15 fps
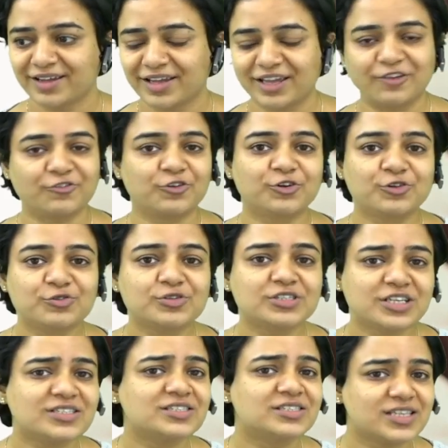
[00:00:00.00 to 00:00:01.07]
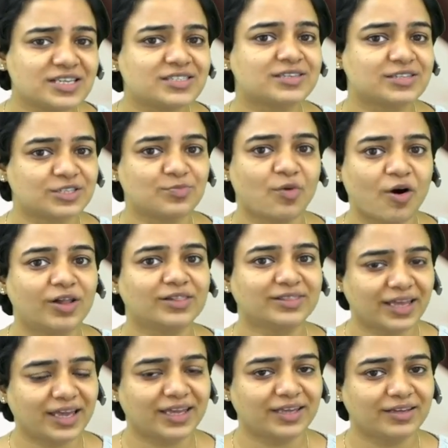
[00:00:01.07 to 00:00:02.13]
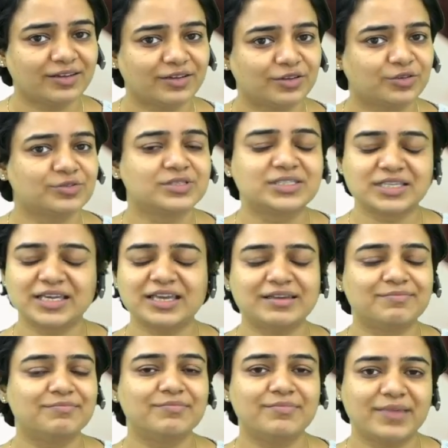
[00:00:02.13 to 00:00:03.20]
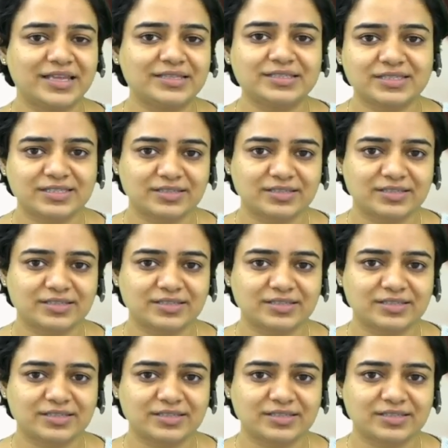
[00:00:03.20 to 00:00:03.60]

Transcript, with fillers: If you do just this small thing, you'll see immense